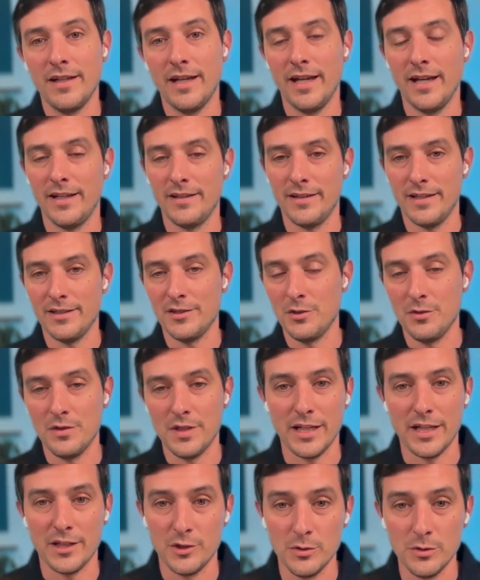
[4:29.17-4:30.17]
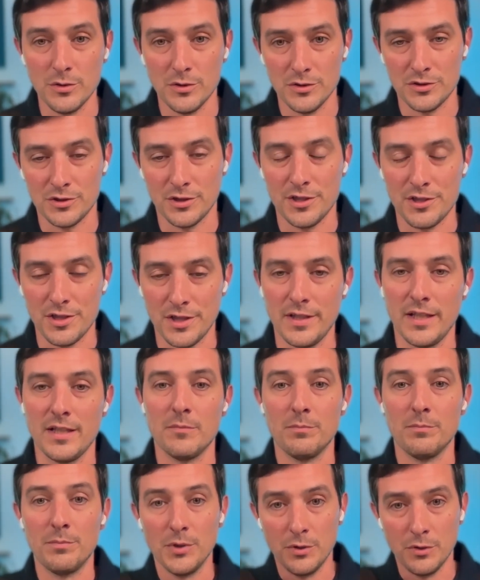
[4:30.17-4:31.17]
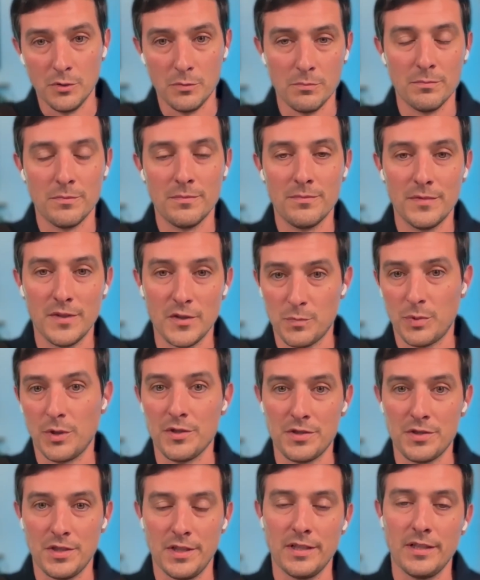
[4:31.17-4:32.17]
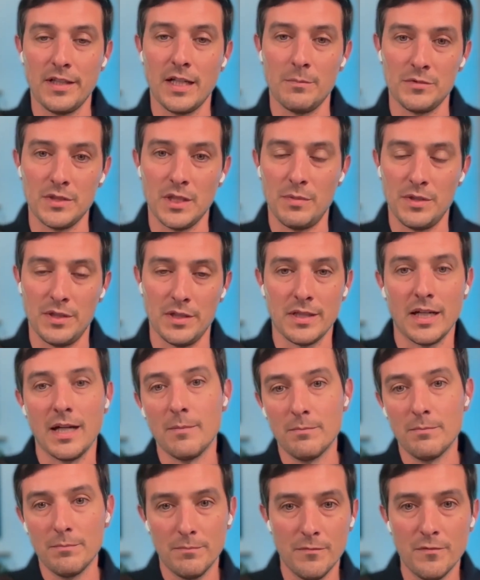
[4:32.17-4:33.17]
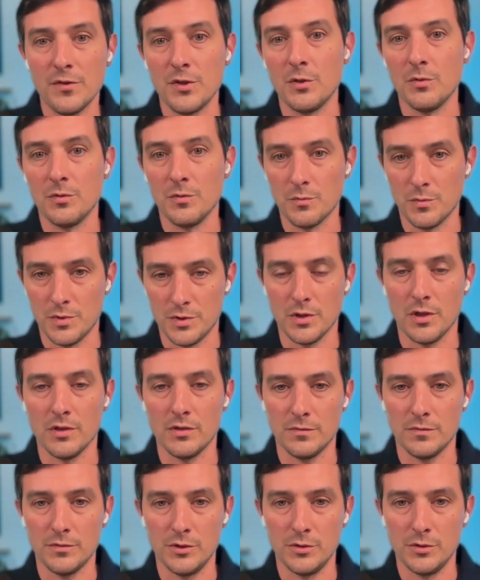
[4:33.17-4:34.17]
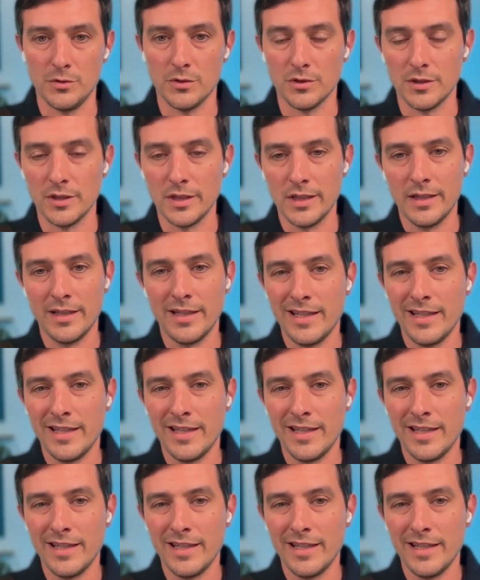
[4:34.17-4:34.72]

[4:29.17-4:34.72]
And they do that Google search and then boom, this person comes up in the top few results of Google.